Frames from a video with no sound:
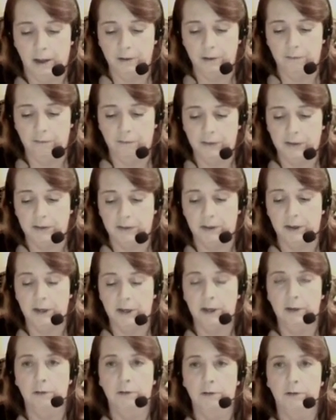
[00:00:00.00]
you visit a
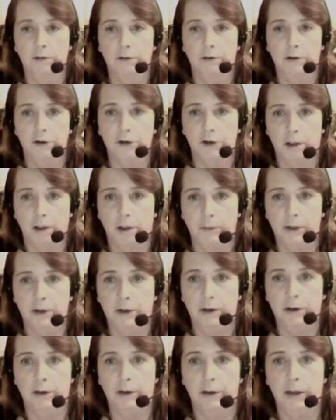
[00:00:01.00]
healer or a
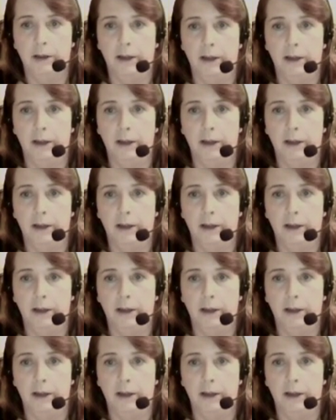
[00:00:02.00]
shaman,